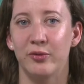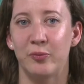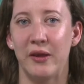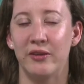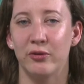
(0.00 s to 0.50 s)
was
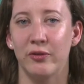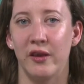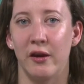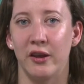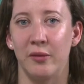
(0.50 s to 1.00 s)
based on
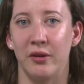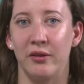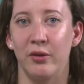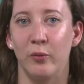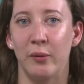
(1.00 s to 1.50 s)
the
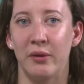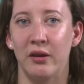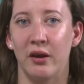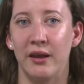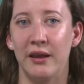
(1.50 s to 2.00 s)
argument that women
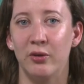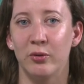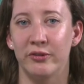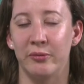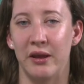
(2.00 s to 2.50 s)
are
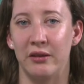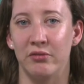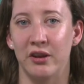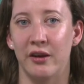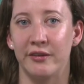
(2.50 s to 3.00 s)
equal to men
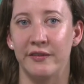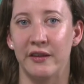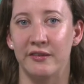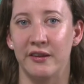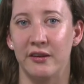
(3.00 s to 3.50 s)
regarding
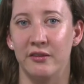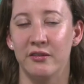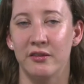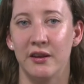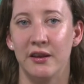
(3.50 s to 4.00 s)
their
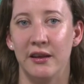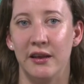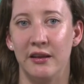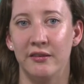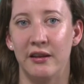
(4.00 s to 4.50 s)
skills,
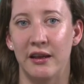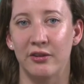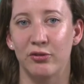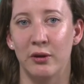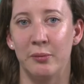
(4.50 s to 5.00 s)

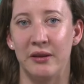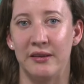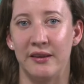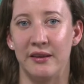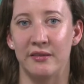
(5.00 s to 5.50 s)
intellectual
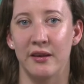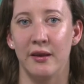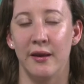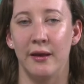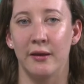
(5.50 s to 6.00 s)
abilities,
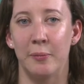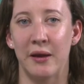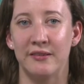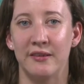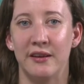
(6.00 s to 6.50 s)
and
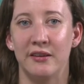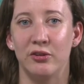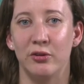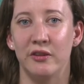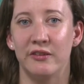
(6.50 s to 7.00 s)
capacity to
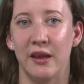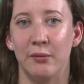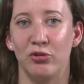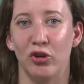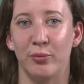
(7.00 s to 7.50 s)
do the
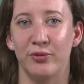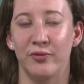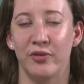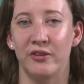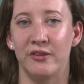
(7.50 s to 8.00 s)
same jobs
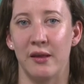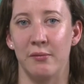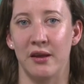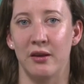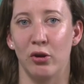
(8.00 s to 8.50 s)
for the
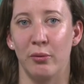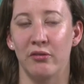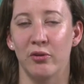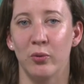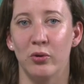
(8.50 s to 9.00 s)
same
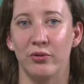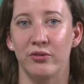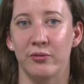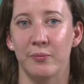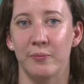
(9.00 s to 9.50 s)
economic rewards.